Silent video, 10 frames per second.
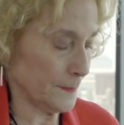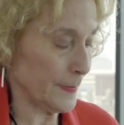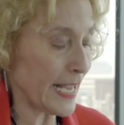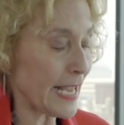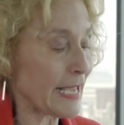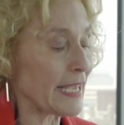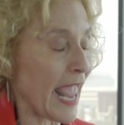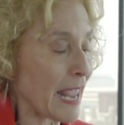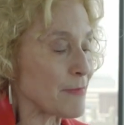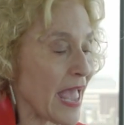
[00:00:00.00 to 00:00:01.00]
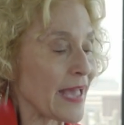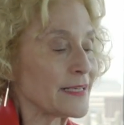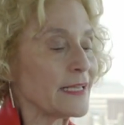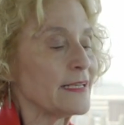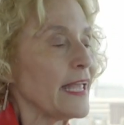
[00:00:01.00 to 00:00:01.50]
being a gay
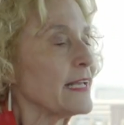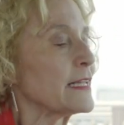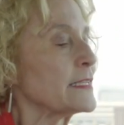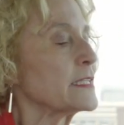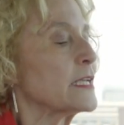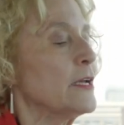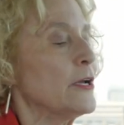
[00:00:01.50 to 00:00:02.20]
man in England